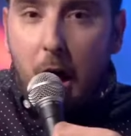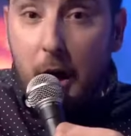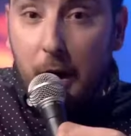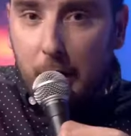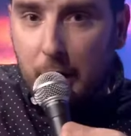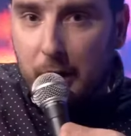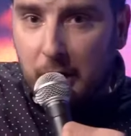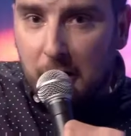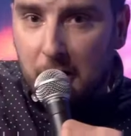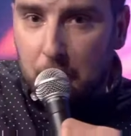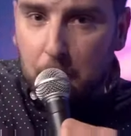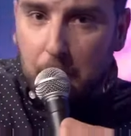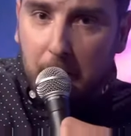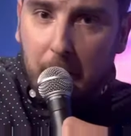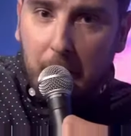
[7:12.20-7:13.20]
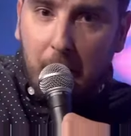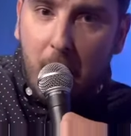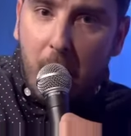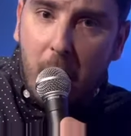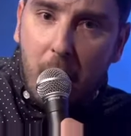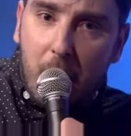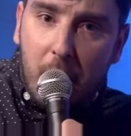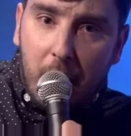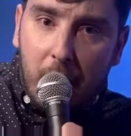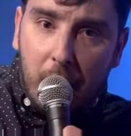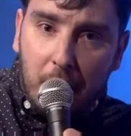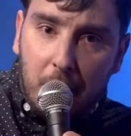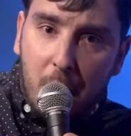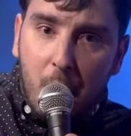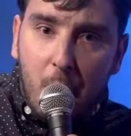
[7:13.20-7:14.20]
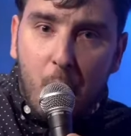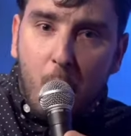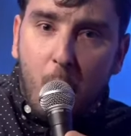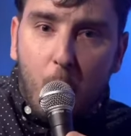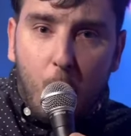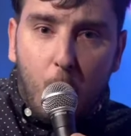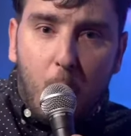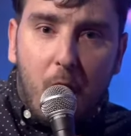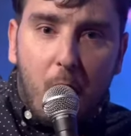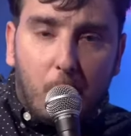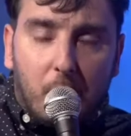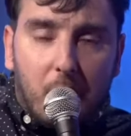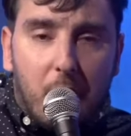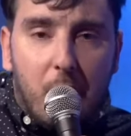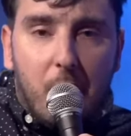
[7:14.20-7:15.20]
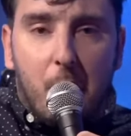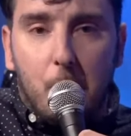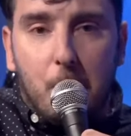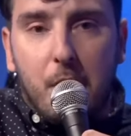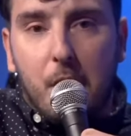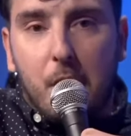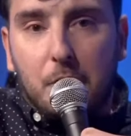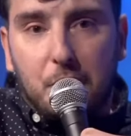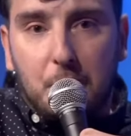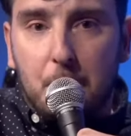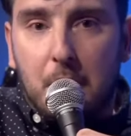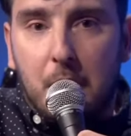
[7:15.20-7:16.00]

I leave behind what limits